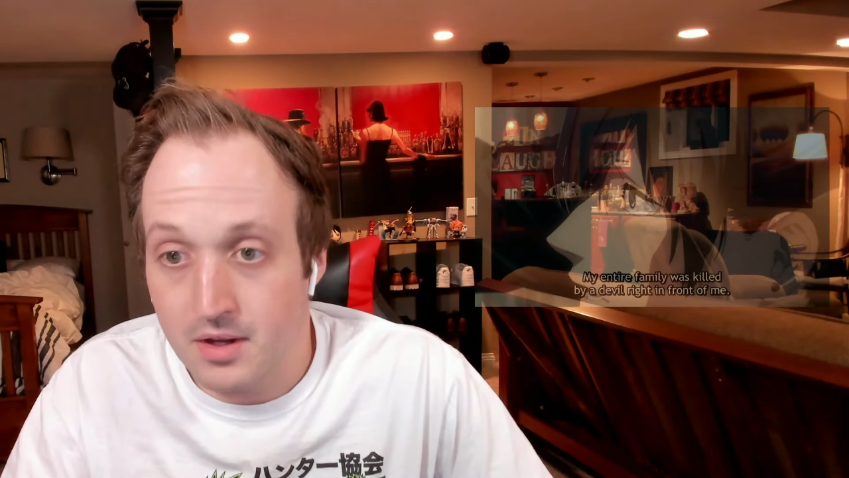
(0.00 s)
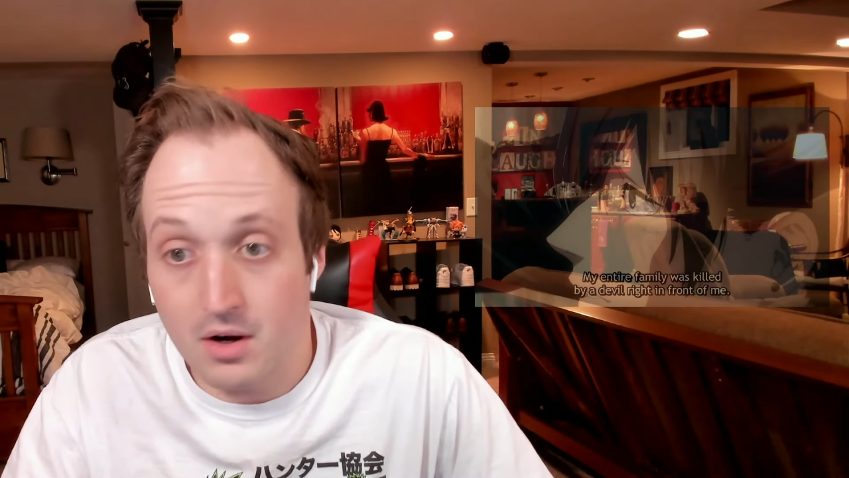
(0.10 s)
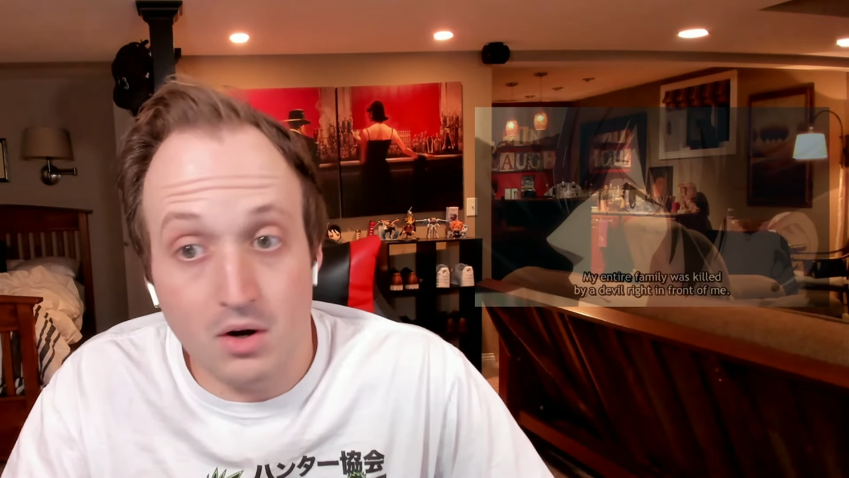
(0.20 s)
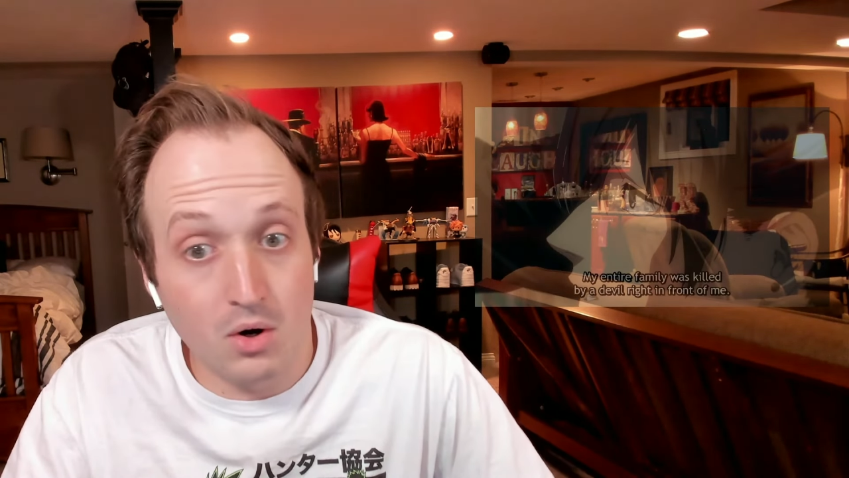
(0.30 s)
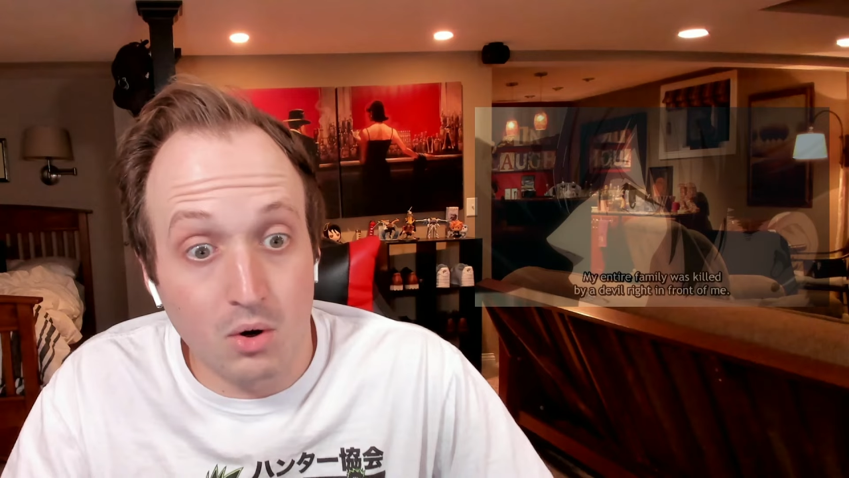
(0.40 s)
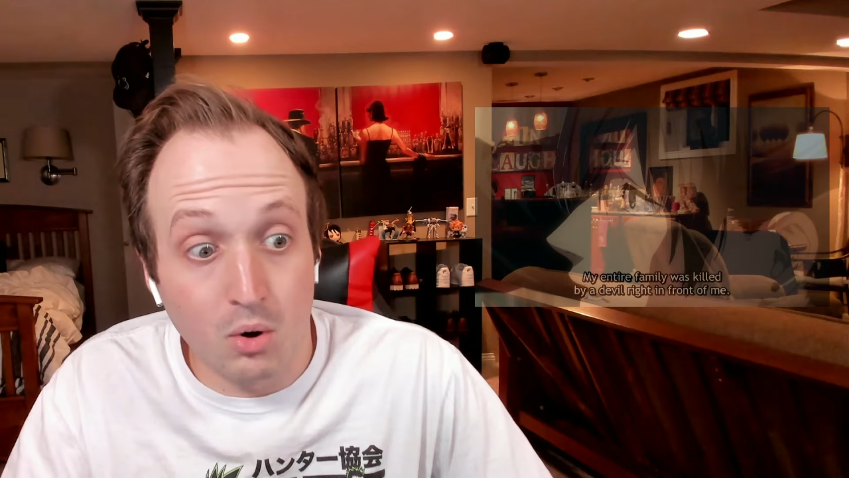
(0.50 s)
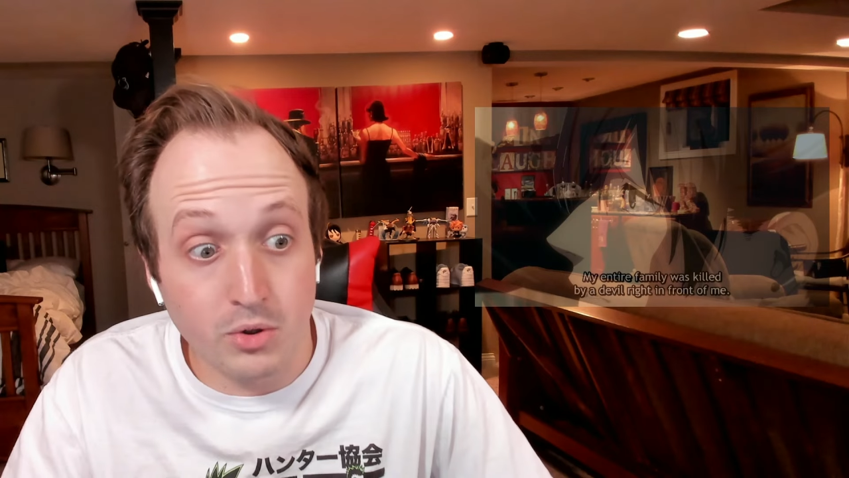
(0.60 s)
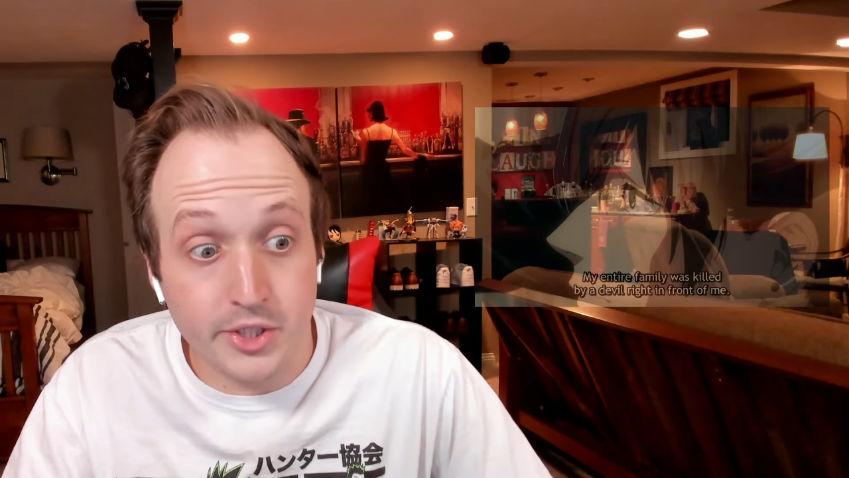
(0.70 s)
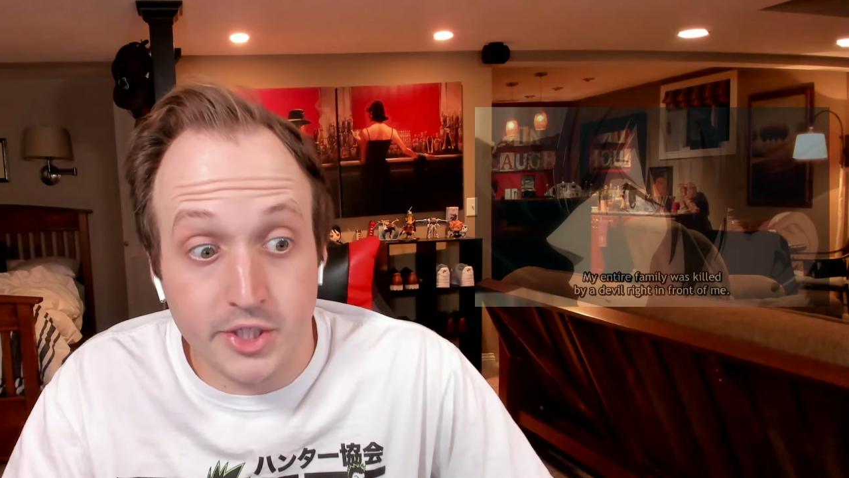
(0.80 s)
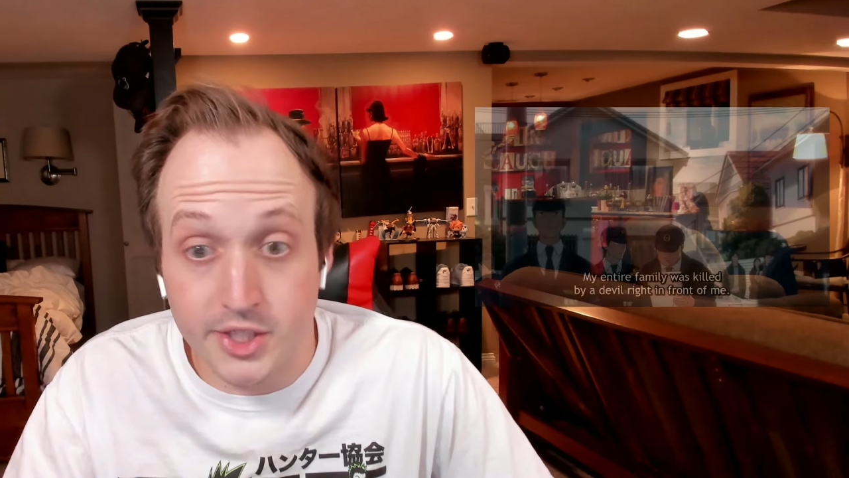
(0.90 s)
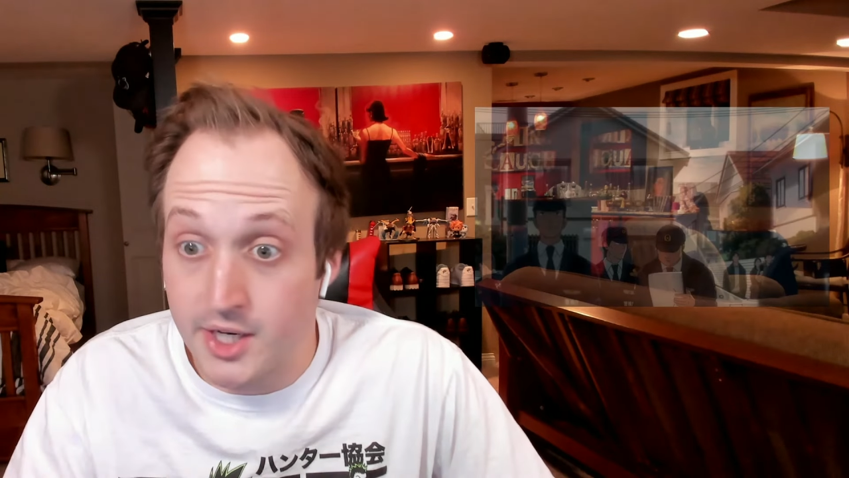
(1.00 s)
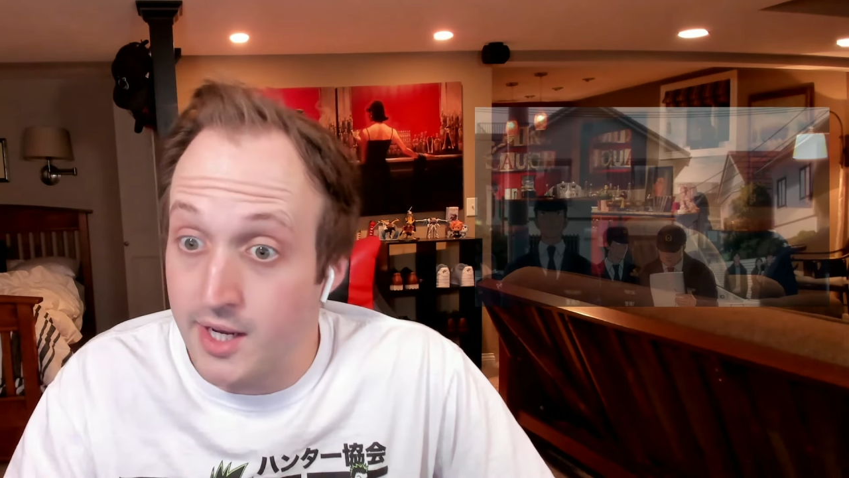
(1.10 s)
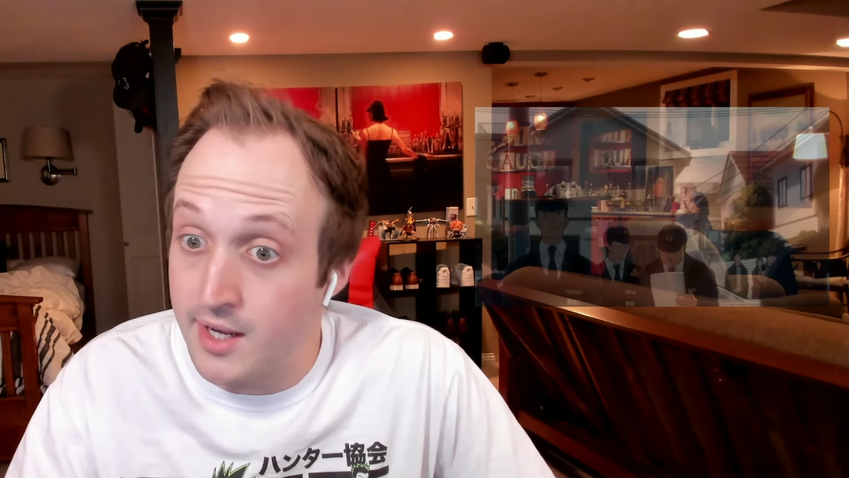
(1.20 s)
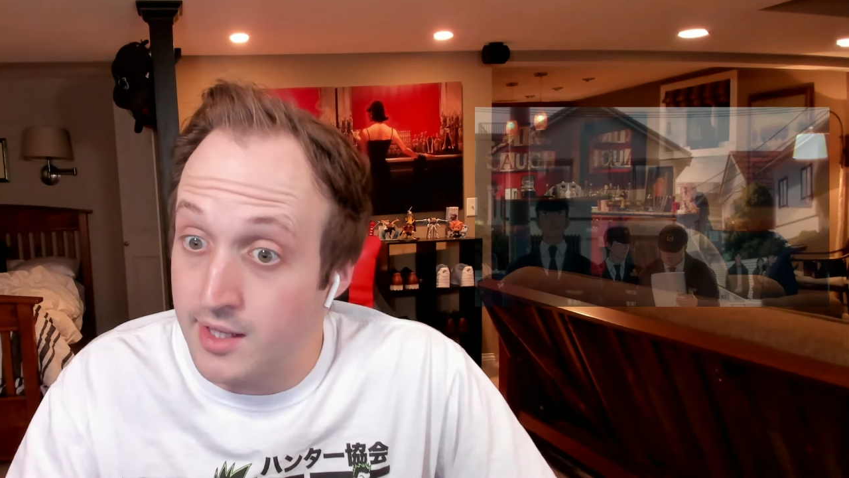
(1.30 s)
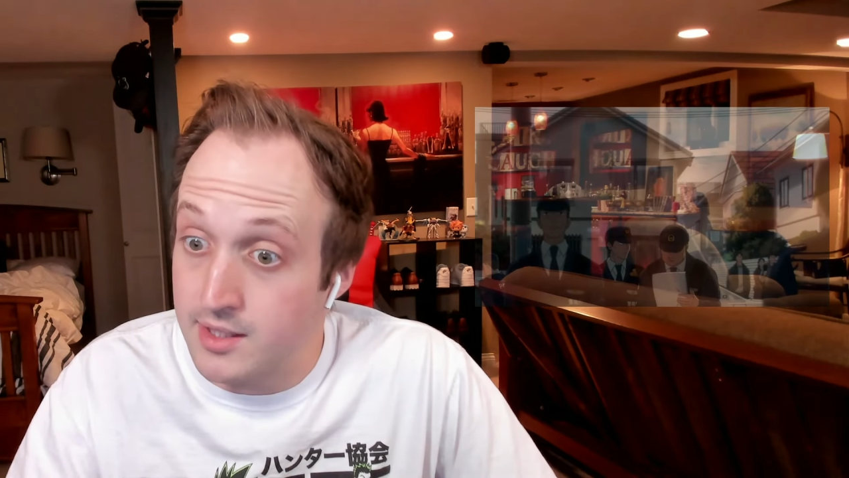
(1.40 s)
Oh,
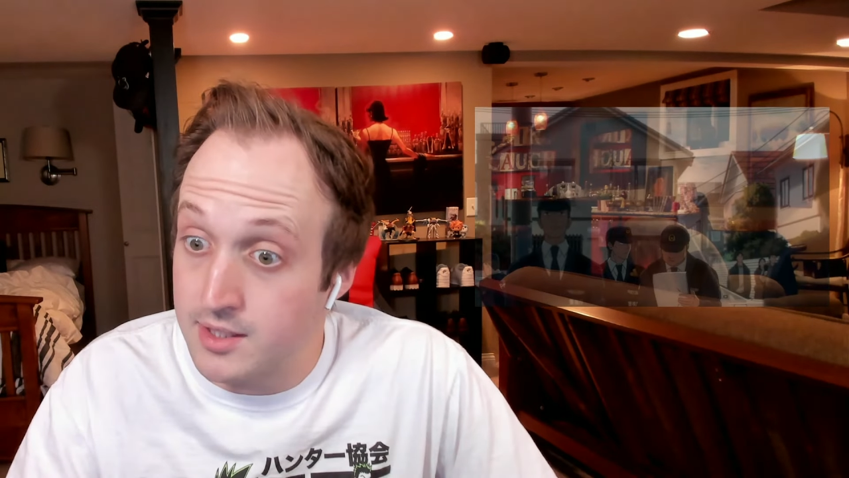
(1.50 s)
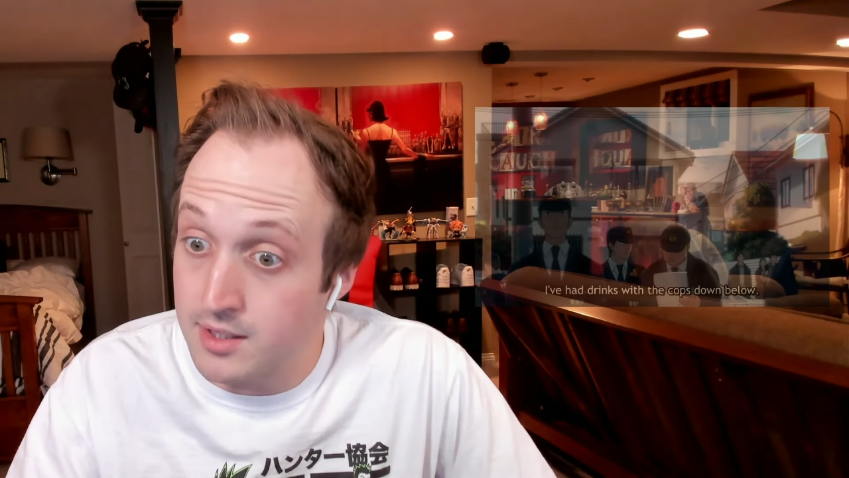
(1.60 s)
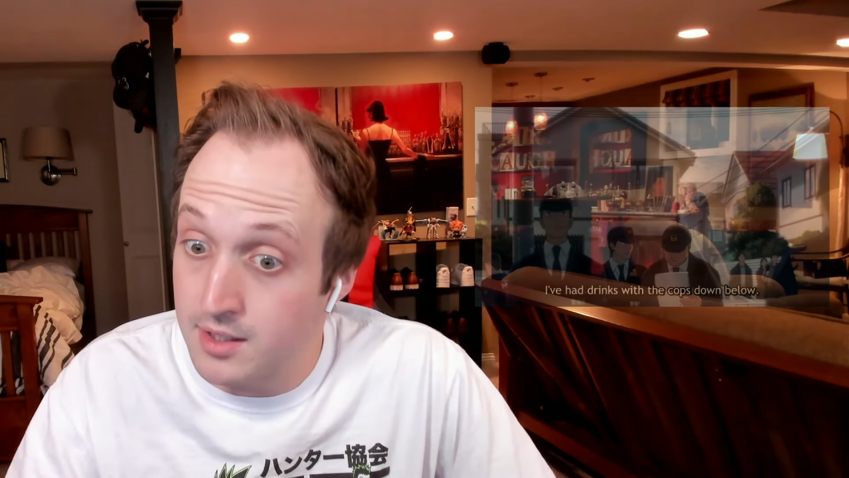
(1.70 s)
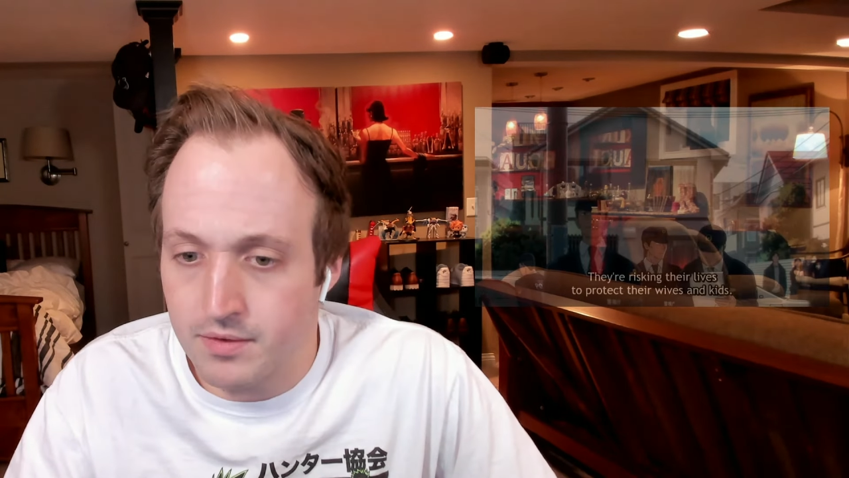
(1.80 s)
shit.